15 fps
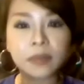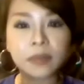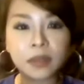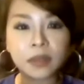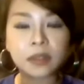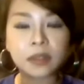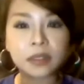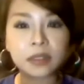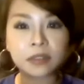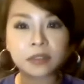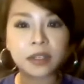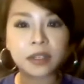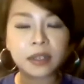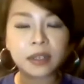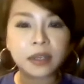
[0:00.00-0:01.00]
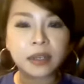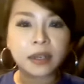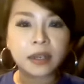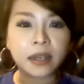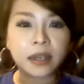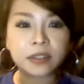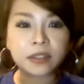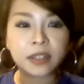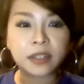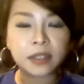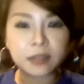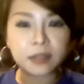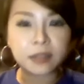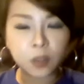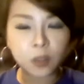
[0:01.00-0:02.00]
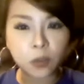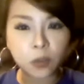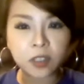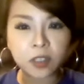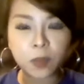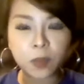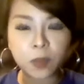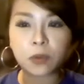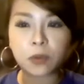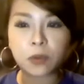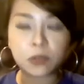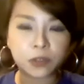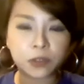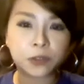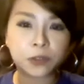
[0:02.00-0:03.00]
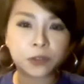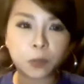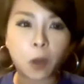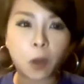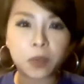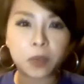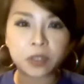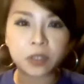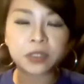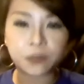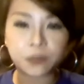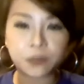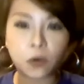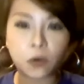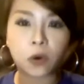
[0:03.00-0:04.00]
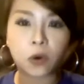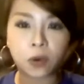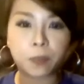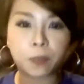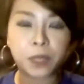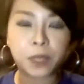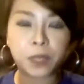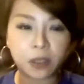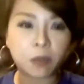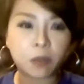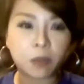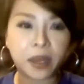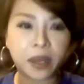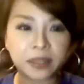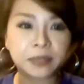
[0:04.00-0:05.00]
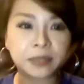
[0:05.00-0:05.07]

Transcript: Yeah, that's right. Mm. Actually, in Singapore, some people also use poppers for peacock bass.